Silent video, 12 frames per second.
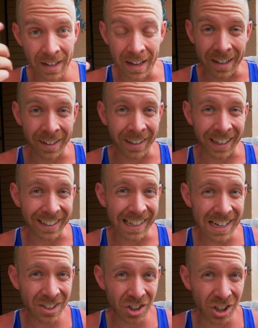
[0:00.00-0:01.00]
And unlike
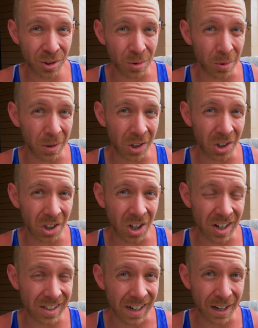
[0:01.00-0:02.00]
last year where we all
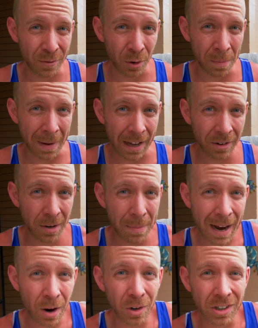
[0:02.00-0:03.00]
lost iPhone battery
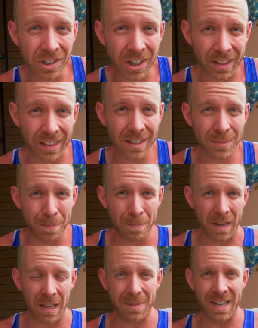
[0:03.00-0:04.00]
power, check this
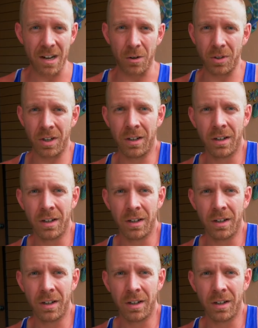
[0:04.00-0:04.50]
baby out.